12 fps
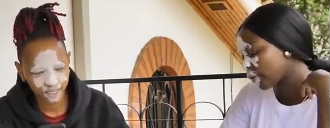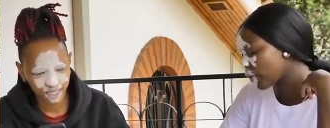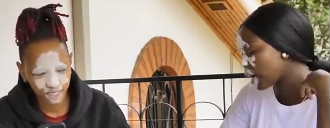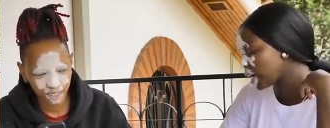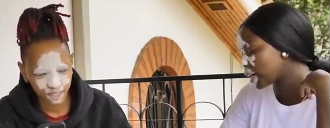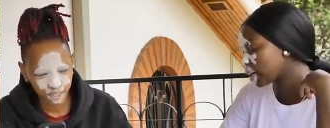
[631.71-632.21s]

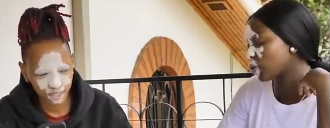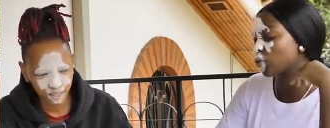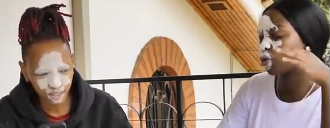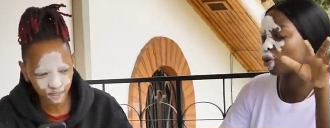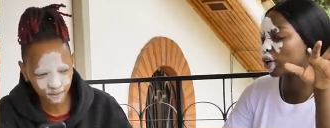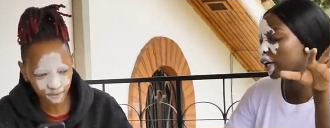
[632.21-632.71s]
Speaker 1: war
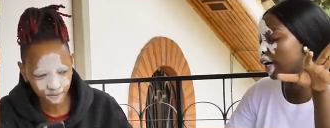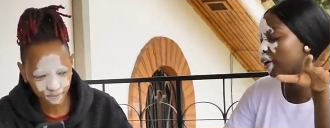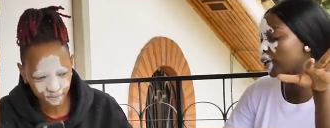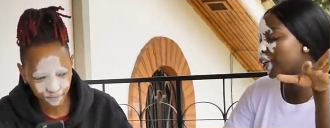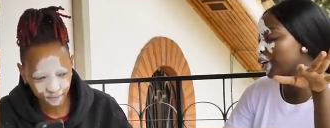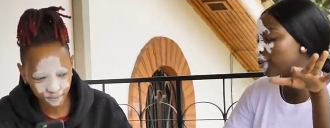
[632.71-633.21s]

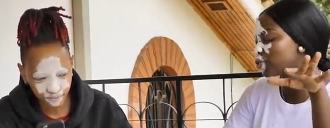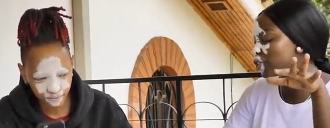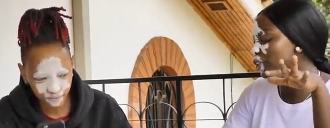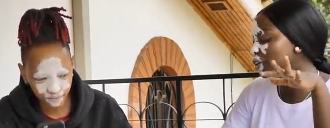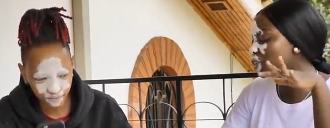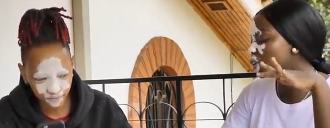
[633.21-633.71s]
ikakuja
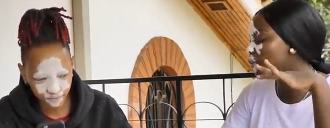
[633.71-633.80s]
around the